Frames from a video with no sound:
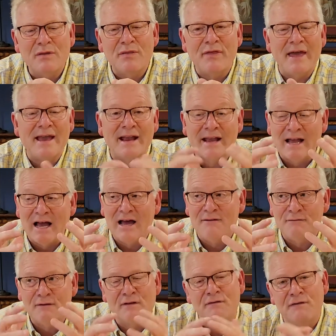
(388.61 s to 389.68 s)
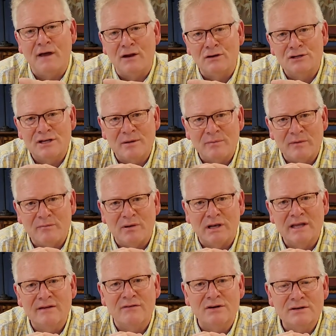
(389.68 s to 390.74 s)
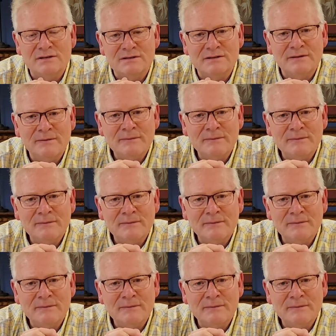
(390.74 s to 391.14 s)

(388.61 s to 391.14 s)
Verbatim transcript: Thank God for the fellowship of believers.